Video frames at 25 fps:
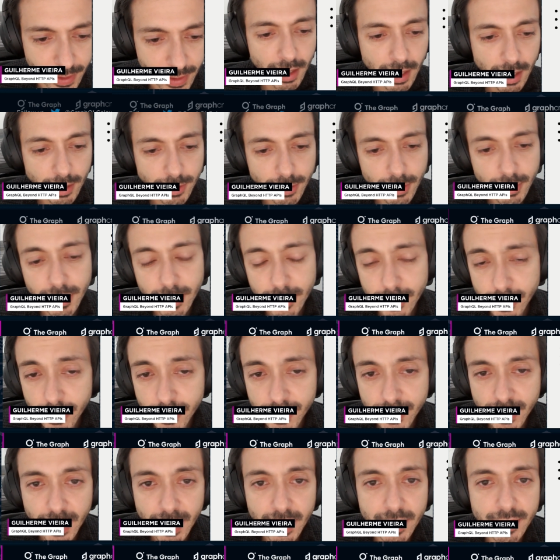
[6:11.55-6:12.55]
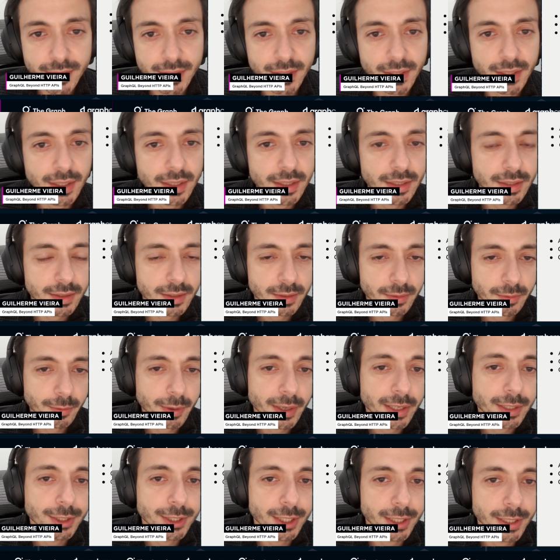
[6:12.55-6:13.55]
Another use case is
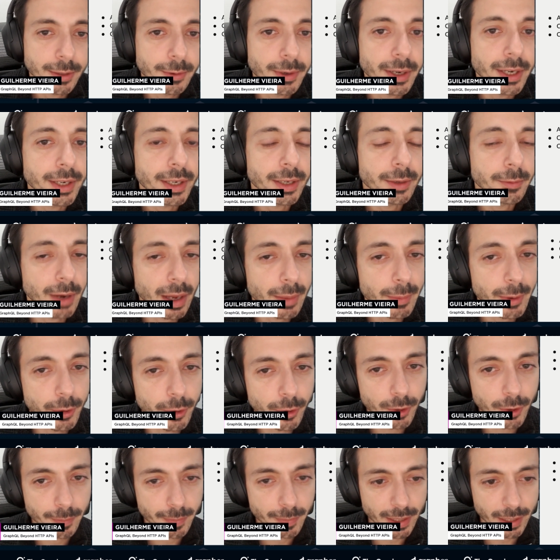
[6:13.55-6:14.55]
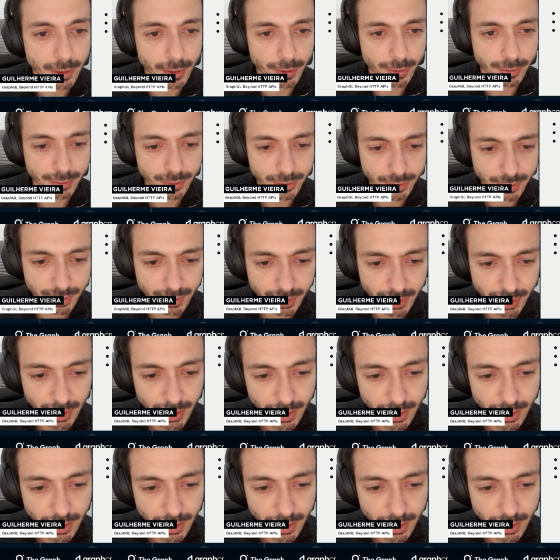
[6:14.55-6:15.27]
when generating webhook payloads.